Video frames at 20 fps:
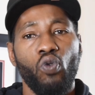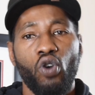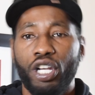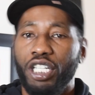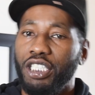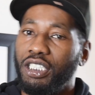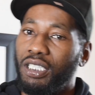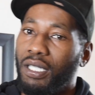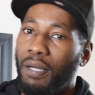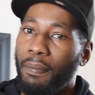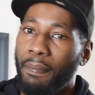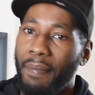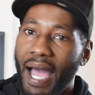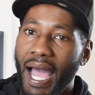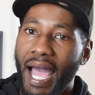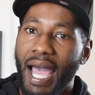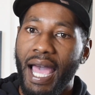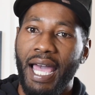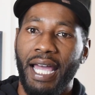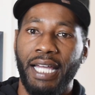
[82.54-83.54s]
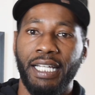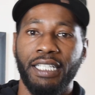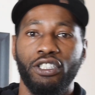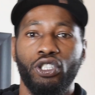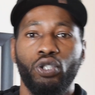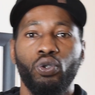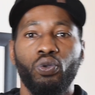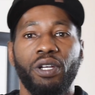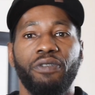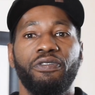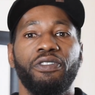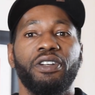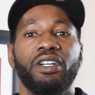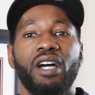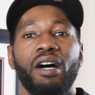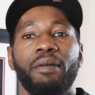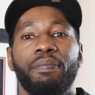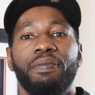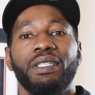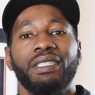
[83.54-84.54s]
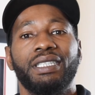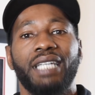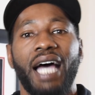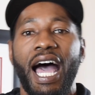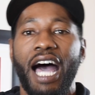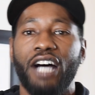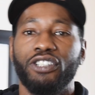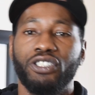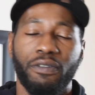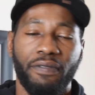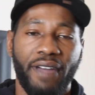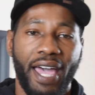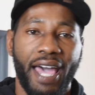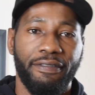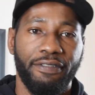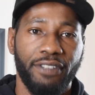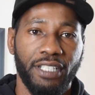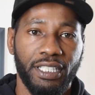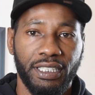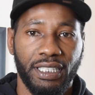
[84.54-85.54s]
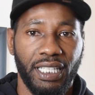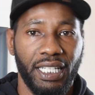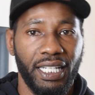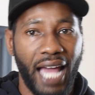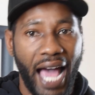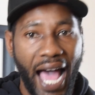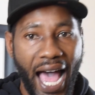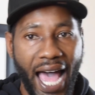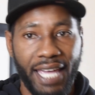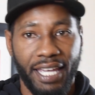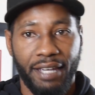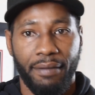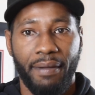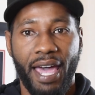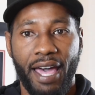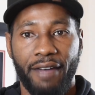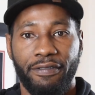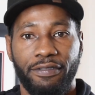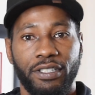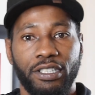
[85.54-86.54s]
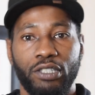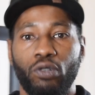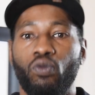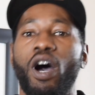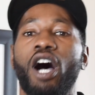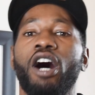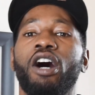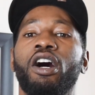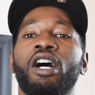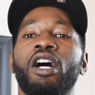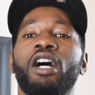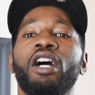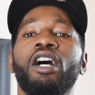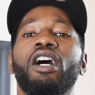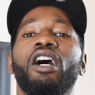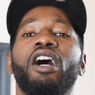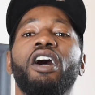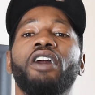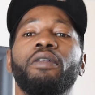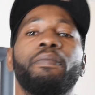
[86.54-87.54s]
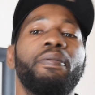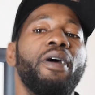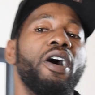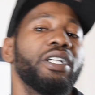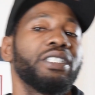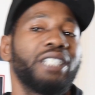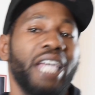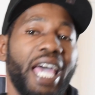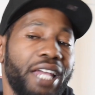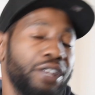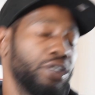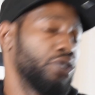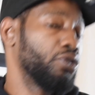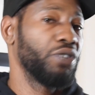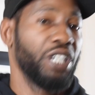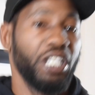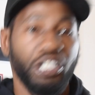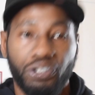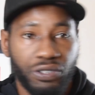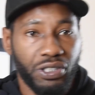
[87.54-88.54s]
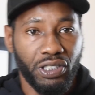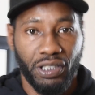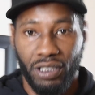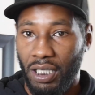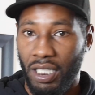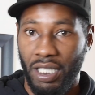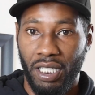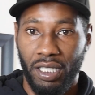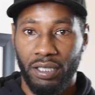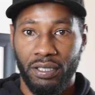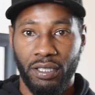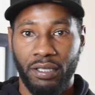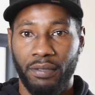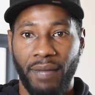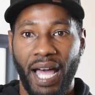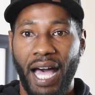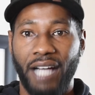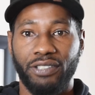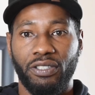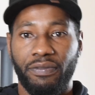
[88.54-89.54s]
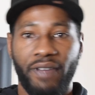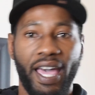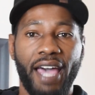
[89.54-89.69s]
wanted to combine two different companies, House of Athletes and I Am Athlete, while other parties had no interest in House of